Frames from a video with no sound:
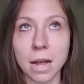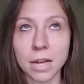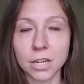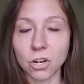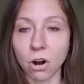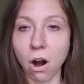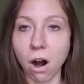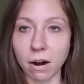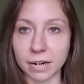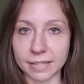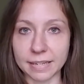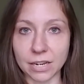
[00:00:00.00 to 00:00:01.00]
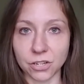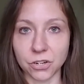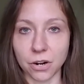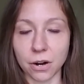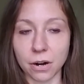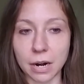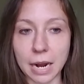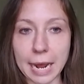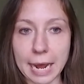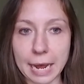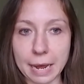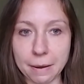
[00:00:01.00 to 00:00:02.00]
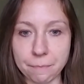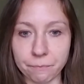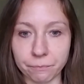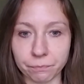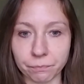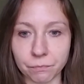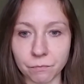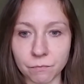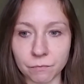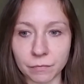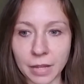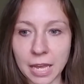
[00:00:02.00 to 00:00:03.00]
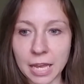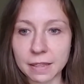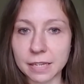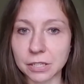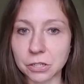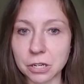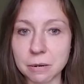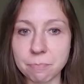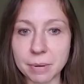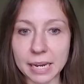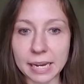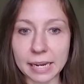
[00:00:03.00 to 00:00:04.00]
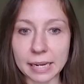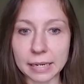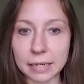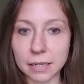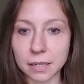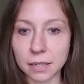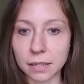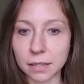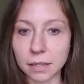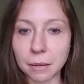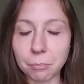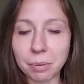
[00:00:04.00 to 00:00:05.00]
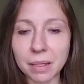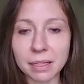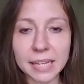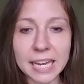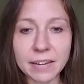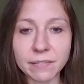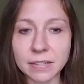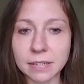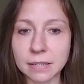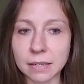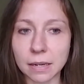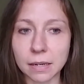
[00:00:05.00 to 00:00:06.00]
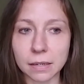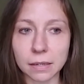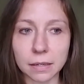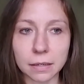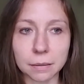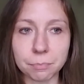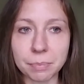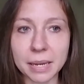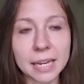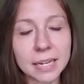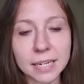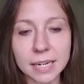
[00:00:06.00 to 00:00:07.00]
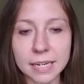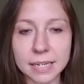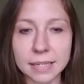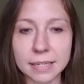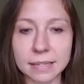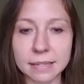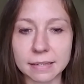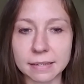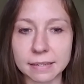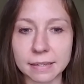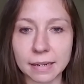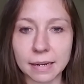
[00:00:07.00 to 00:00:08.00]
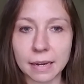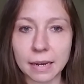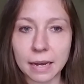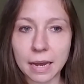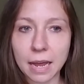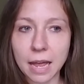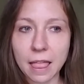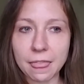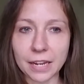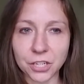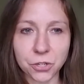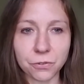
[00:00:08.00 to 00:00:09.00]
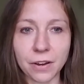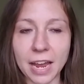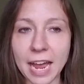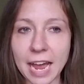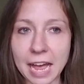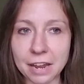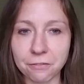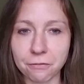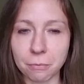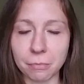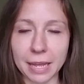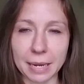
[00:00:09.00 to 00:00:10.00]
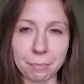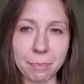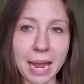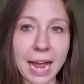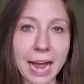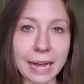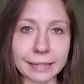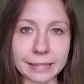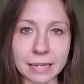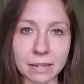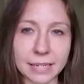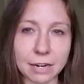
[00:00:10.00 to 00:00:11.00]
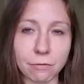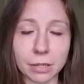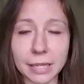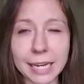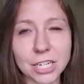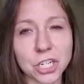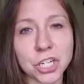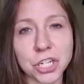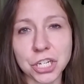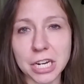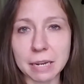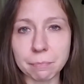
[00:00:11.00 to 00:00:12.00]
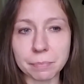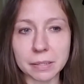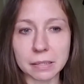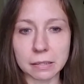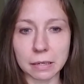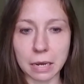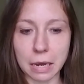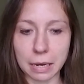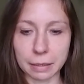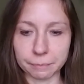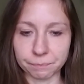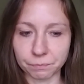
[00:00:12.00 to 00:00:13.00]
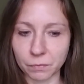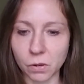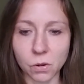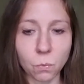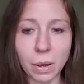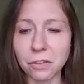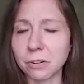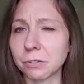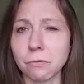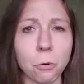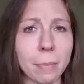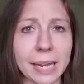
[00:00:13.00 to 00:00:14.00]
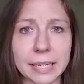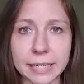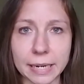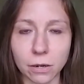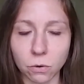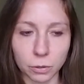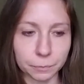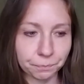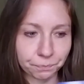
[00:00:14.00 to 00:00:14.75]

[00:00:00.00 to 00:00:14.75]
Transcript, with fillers: your heart center. Um, this could be beliefs, uh, opinions that you've had from like past, I'll say relationships, um, whether it's romantic or